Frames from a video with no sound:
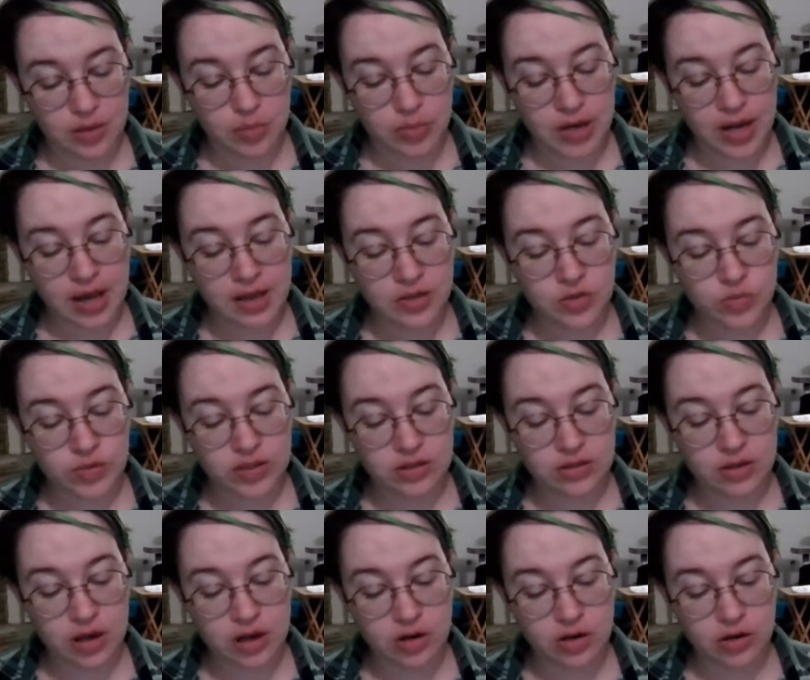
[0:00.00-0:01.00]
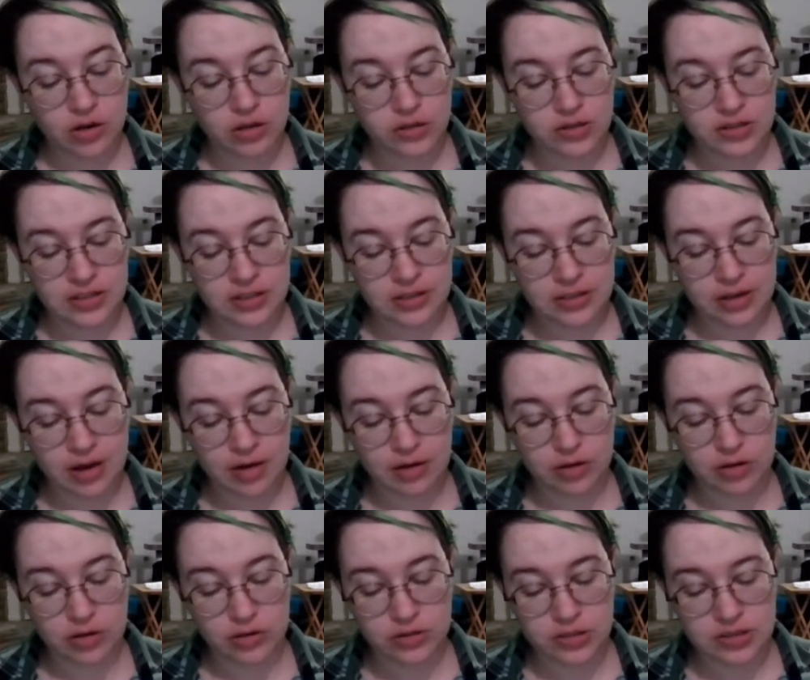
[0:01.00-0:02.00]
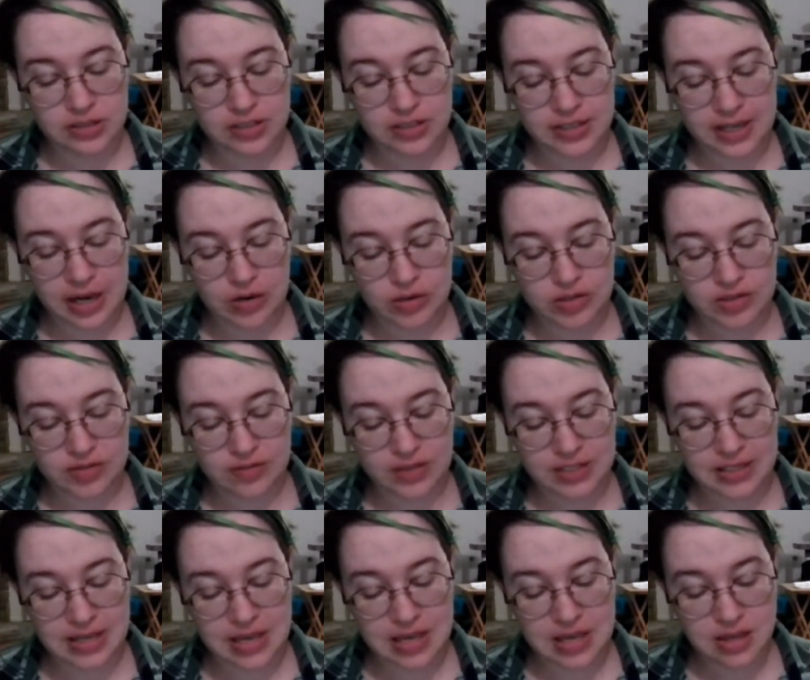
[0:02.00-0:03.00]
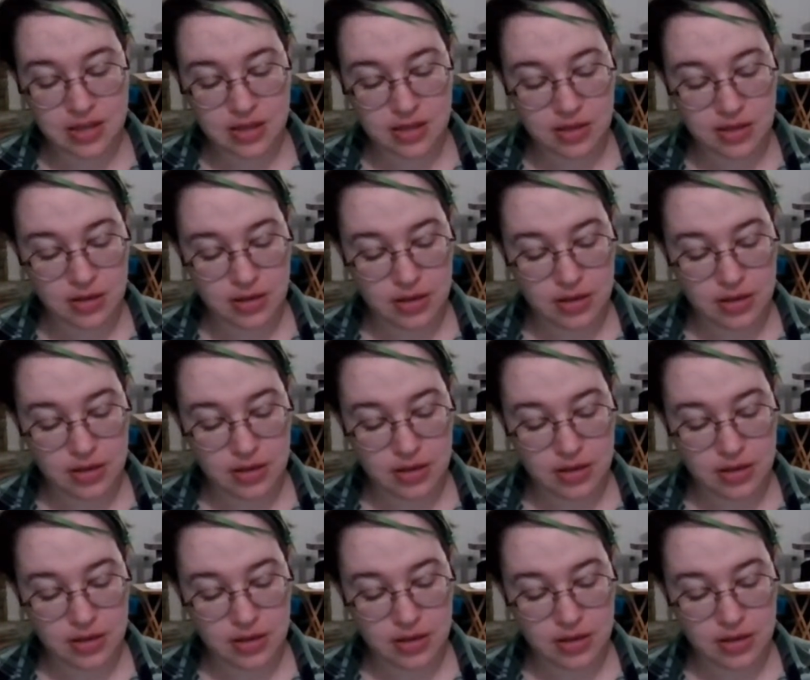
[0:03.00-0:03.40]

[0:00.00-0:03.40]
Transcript: But as with Narhost and Karhost, the Towers of the Teeth,